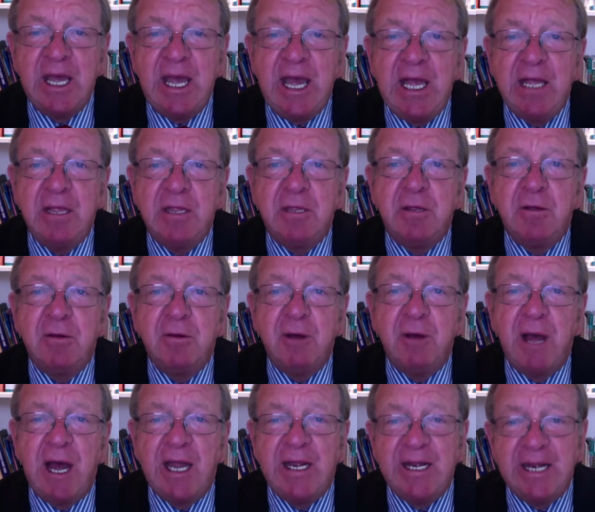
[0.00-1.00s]
into
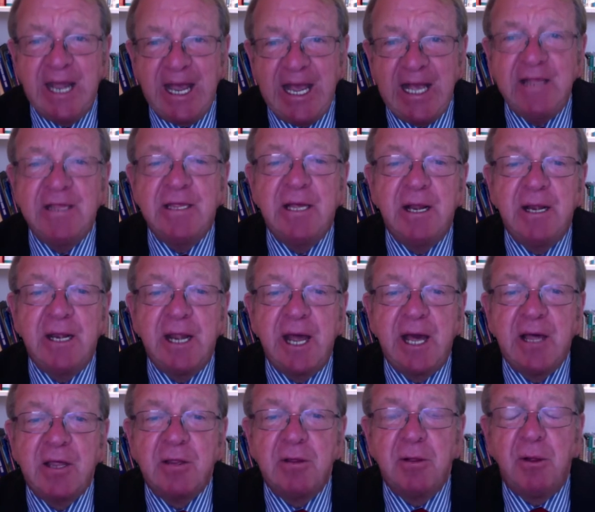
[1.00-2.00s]
an
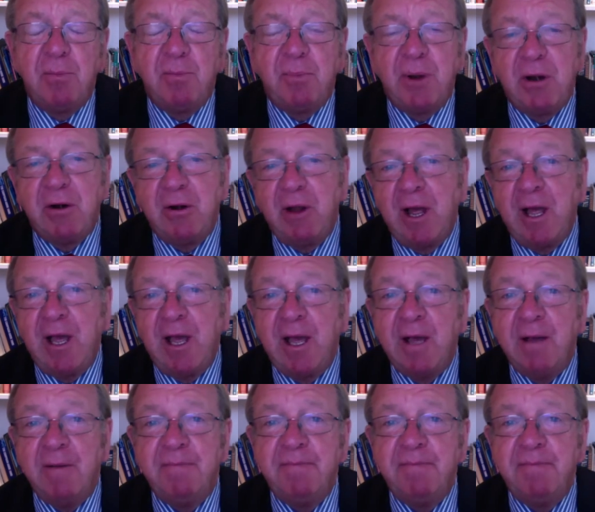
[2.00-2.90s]
international pariah.